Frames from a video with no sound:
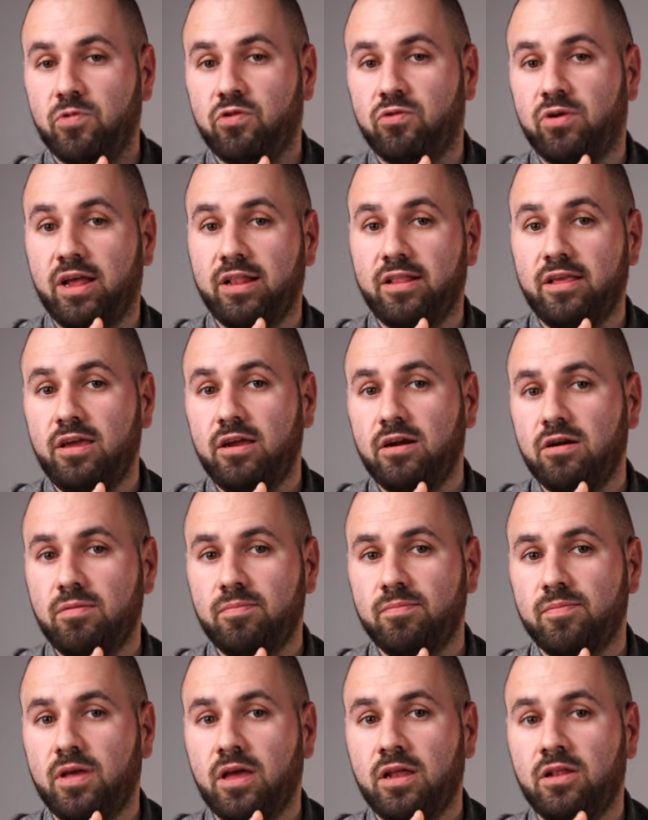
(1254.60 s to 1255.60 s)
right here,
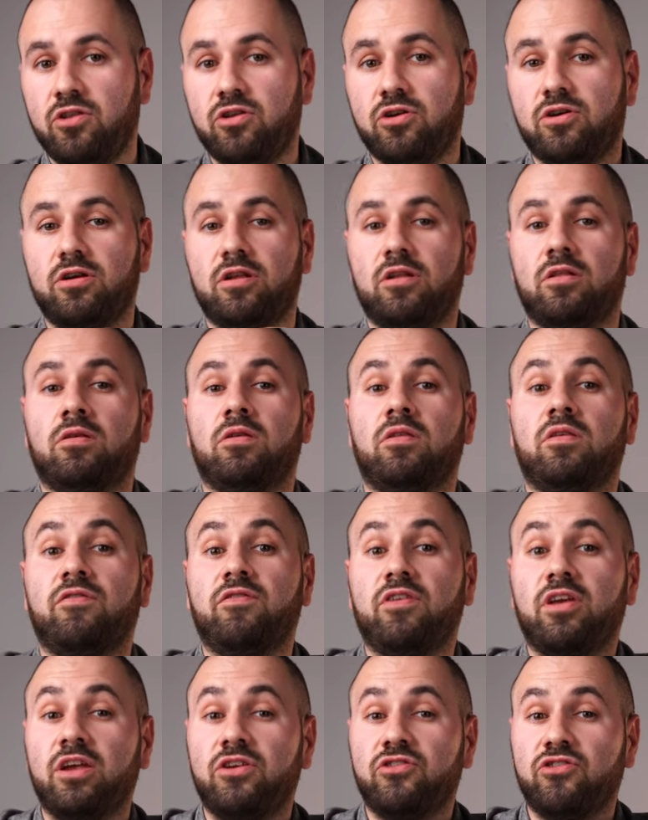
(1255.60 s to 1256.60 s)
and turn the
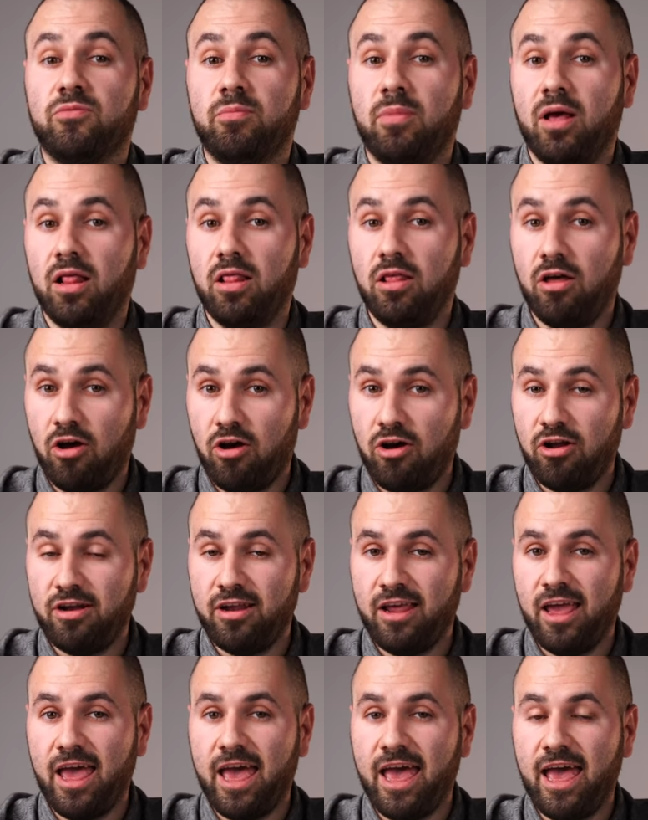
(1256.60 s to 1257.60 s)
notification bell
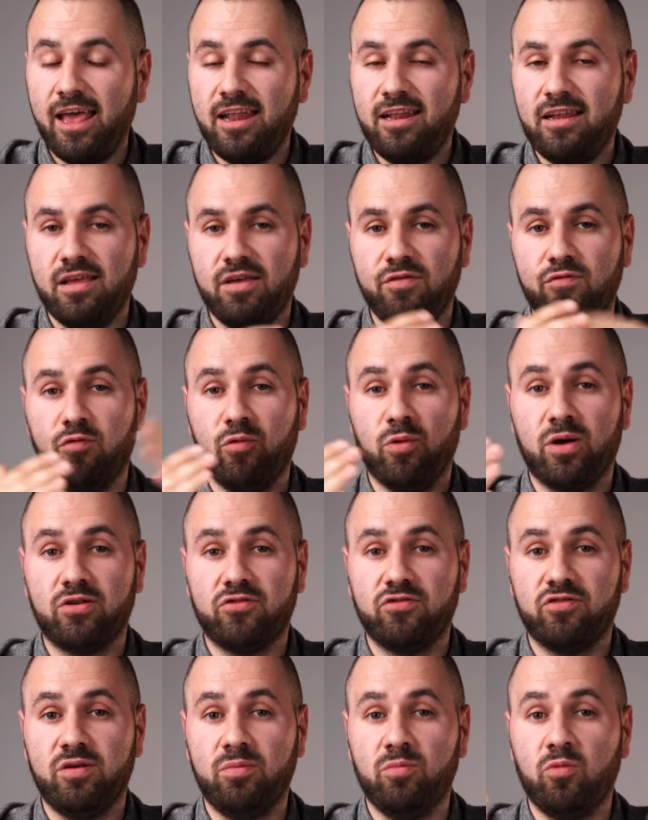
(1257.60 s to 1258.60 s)
on. And if you want
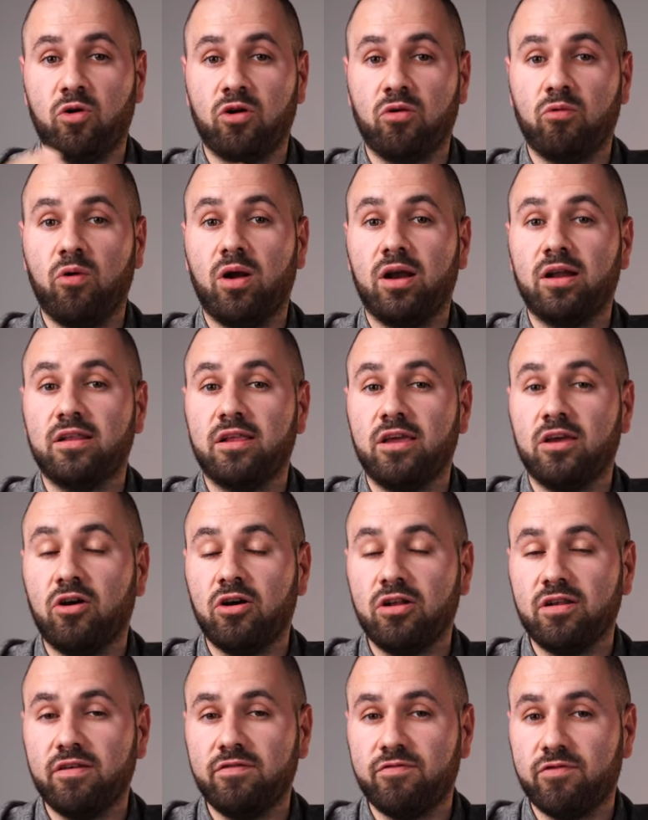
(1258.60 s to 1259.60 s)
to see more quality
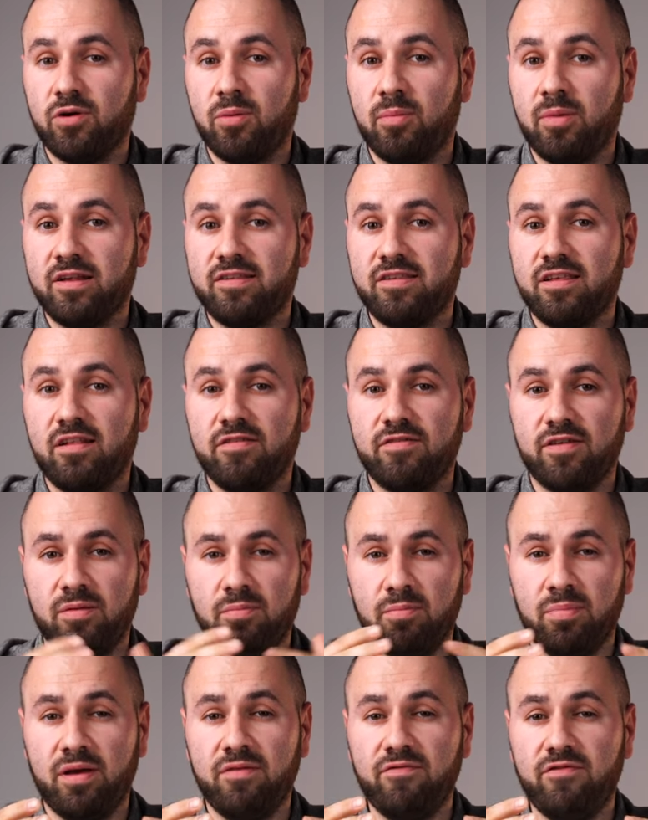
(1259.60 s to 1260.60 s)
content from myself
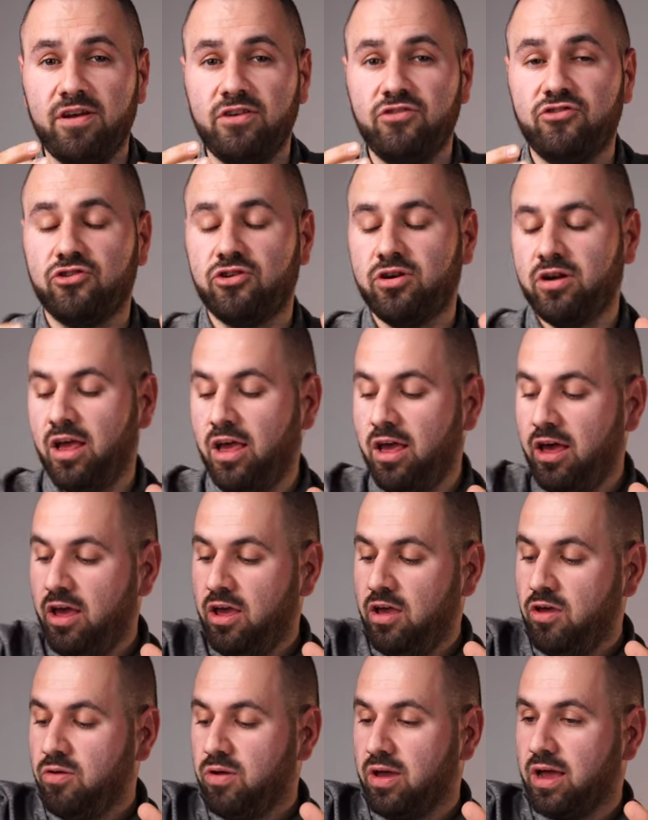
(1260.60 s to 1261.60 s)
and Pen Venture,
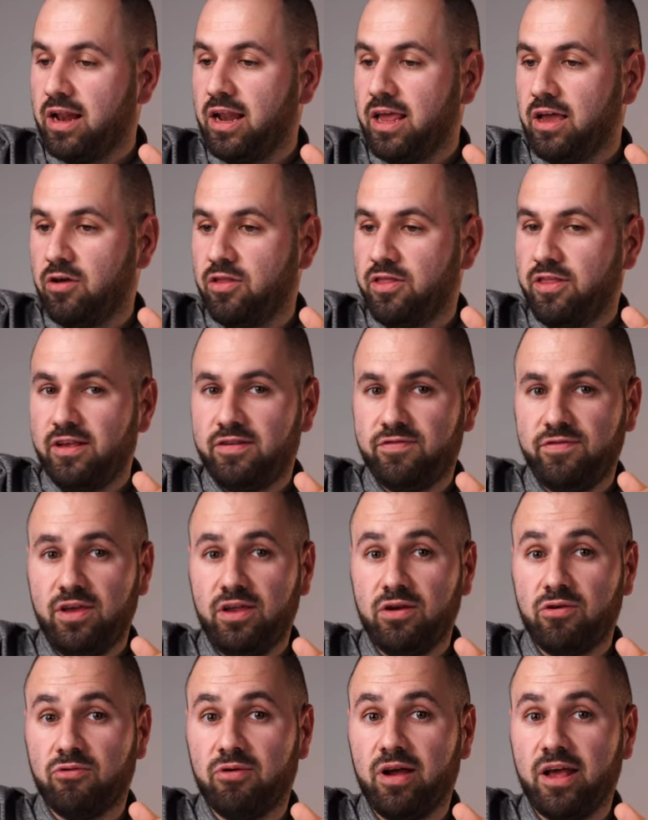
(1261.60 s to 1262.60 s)
you can click on this
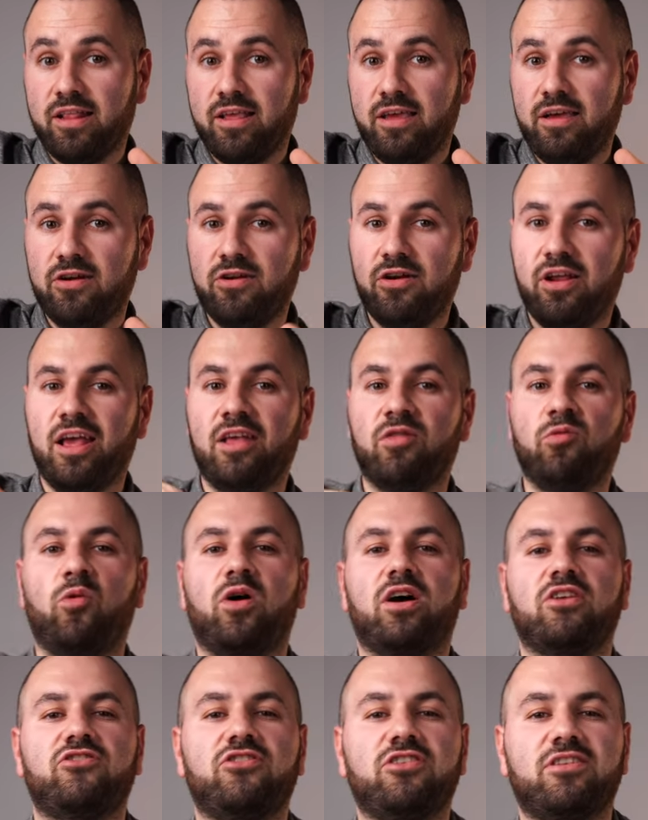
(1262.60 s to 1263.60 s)
video right here and
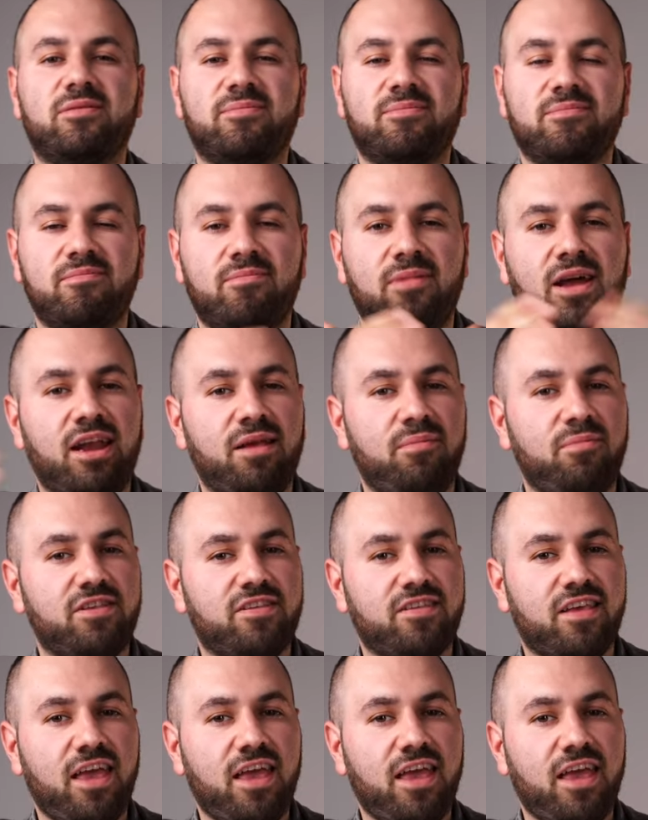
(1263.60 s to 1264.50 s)
watch it. My name is